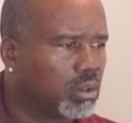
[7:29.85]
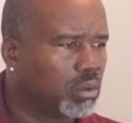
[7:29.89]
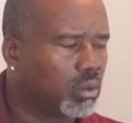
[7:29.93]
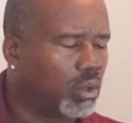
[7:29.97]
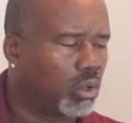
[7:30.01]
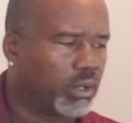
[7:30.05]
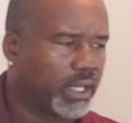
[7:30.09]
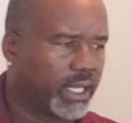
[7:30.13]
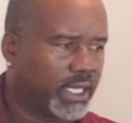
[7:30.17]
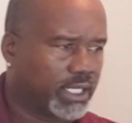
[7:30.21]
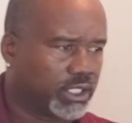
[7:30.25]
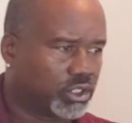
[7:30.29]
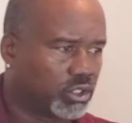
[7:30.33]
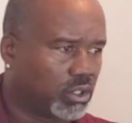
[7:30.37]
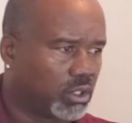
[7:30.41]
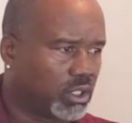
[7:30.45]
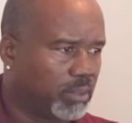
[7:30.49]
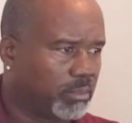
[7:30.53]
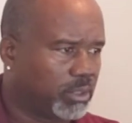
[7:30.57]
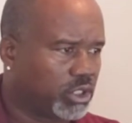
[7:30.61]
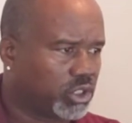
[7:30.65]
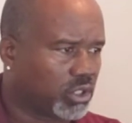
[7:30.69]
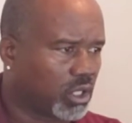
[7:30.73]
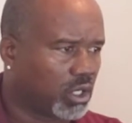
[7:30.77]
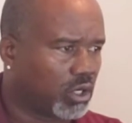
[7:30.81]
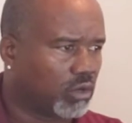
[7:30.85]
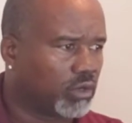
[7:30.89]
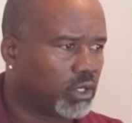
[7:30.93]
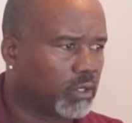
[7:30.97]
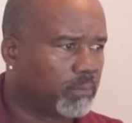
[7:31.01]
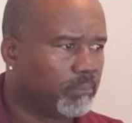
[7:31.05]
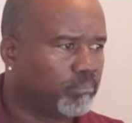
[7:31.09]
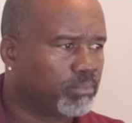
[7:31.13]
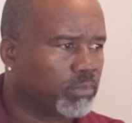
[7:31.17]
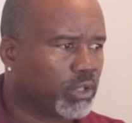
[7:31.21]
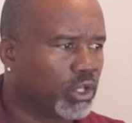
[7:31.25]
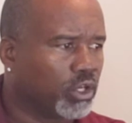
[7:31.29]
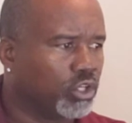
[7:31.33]
Okay, so let me start over.
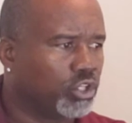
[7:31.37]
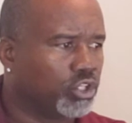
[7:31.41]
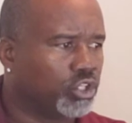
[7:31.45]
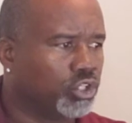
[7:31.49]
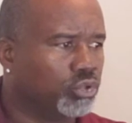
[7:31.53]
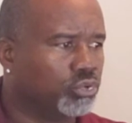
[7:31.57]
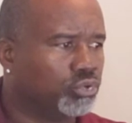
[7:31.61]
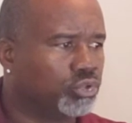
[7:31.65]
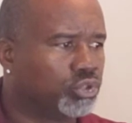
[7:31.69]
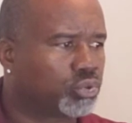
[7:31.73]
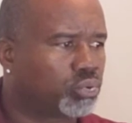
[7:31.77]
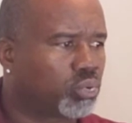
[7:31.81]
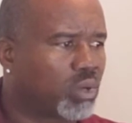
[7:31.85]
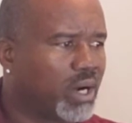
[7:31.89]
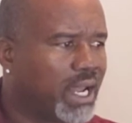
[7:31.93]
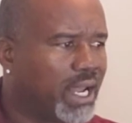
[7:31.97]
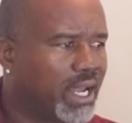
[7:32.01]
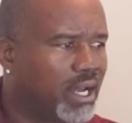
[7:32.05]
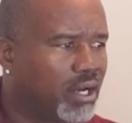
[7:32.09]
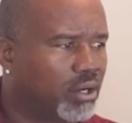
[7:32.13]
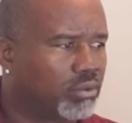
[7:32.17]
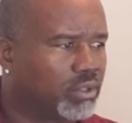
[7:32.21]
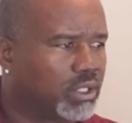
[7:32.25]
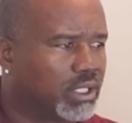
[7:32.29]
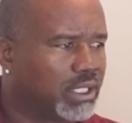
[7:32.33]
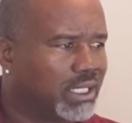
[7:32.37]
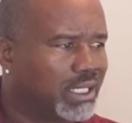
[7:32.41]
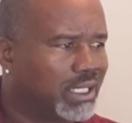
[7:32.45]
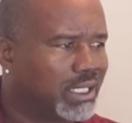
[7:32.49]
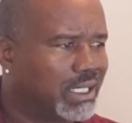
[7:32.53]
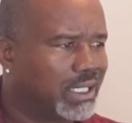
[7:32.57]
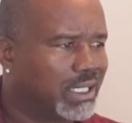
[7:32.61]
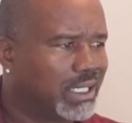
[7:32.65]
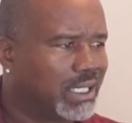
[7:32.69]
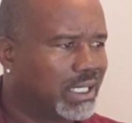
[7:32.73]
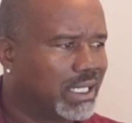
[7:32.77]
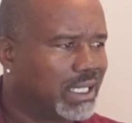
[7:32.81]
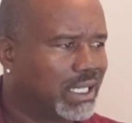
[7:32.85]
You drown
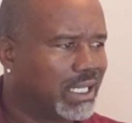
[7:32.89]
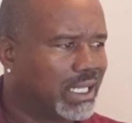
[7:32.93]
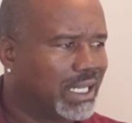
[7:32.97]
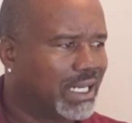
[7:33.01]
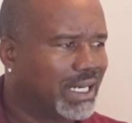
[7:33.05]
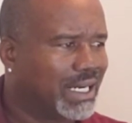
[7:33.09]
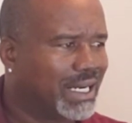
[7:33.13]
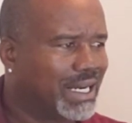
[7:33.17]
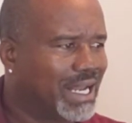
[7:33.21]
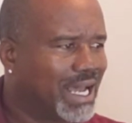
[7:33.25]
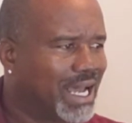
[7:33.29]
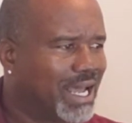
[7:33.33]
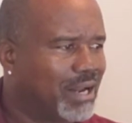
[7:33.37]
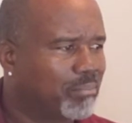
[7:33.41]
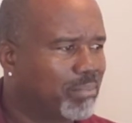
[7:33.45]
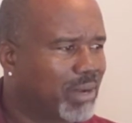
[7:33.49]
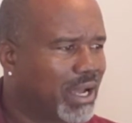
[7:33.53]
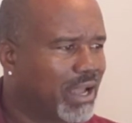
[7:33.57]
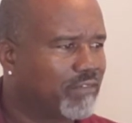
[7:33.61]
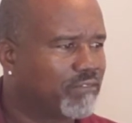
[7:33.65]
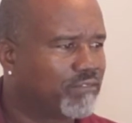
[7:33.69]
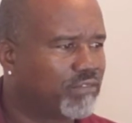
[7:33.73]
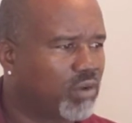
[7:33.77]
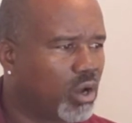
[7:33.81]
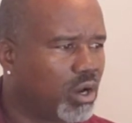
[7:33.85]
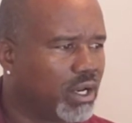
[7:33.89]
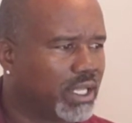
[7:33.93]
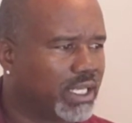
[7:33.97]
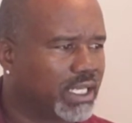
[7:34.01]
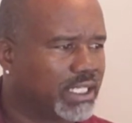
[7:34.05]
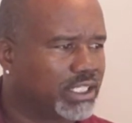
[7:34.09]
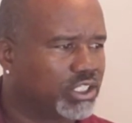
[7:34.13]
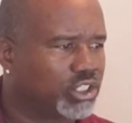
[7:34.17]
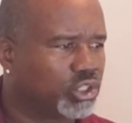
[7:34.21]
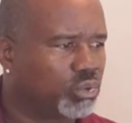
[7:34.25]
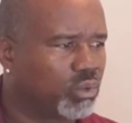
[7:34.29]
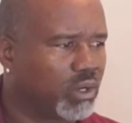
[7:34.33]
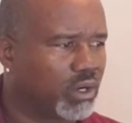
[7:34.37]
not by falling
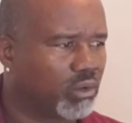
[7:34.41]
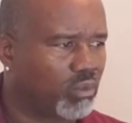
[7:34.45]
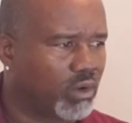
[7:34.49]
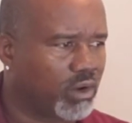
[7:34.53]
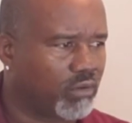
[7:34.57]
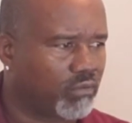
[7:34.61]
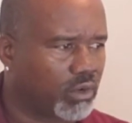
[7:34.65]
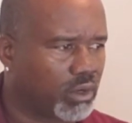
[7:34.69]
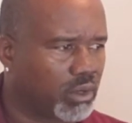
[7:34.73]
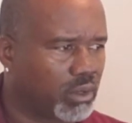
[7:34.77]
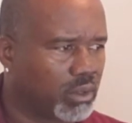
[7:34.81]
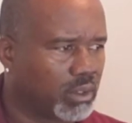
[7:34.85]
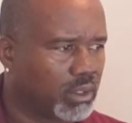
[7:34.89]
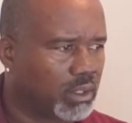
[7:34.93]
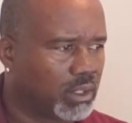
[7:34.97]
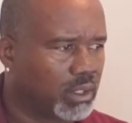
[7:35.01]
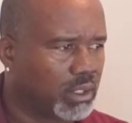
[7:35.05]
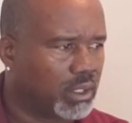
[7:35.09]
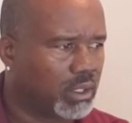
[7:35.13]
into a river,